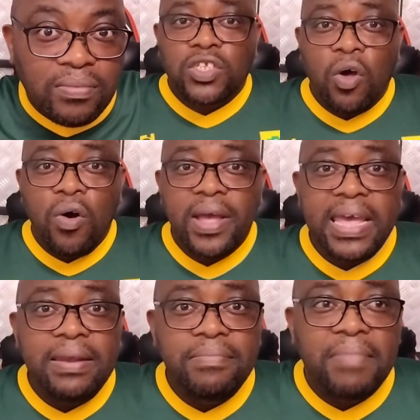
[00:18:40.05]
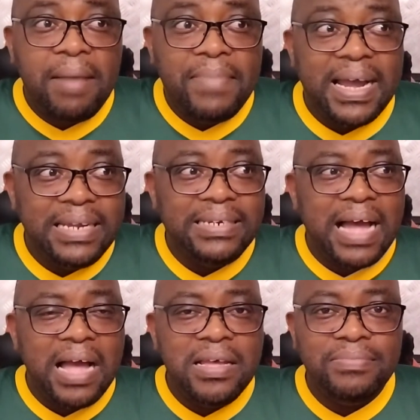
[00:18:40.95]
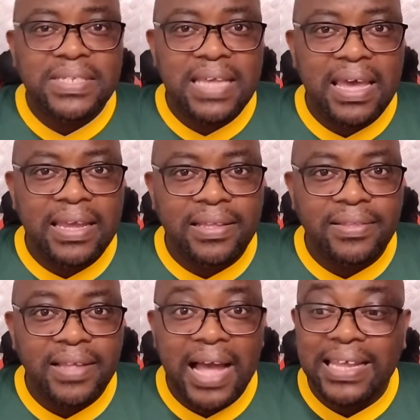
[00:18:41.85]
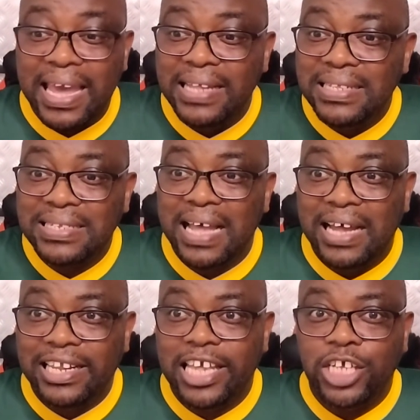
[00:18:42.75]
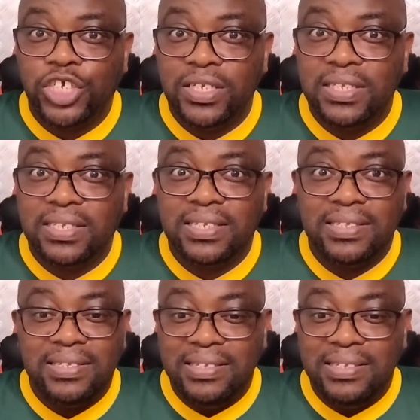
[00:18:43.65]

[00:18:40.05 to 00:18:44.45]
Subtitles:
So in my mind, I am saying, again, these are allegations.